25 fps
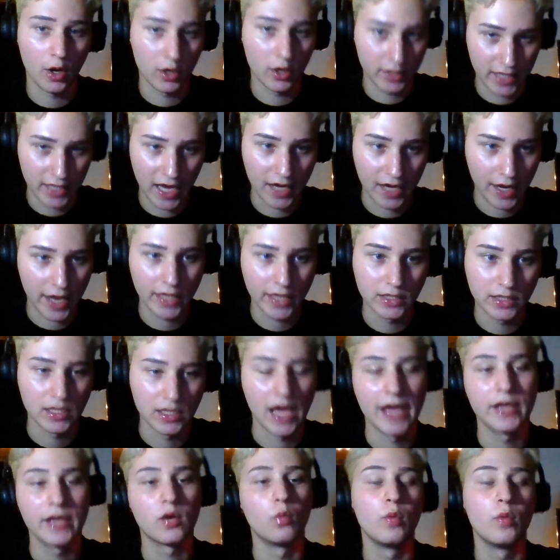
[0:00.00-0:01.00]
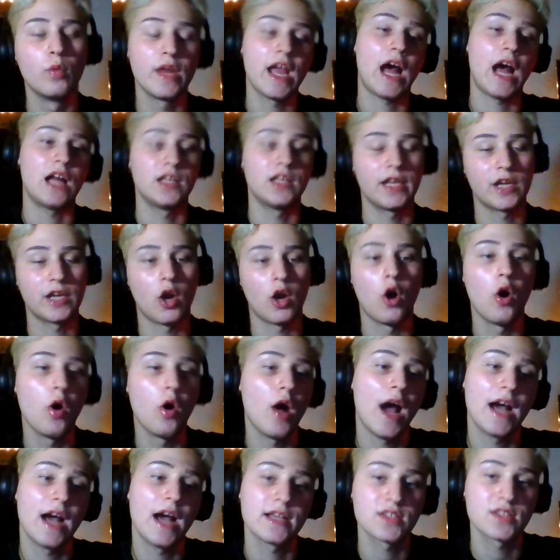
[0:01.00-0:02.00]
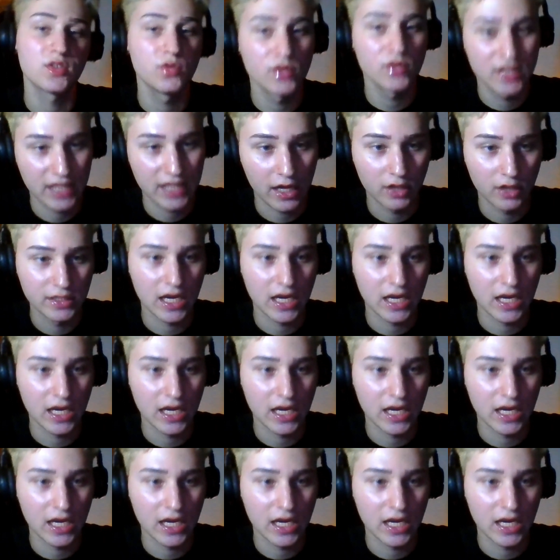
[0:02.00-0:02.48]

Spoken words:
getting. Like we had like a whole ass new Zelda,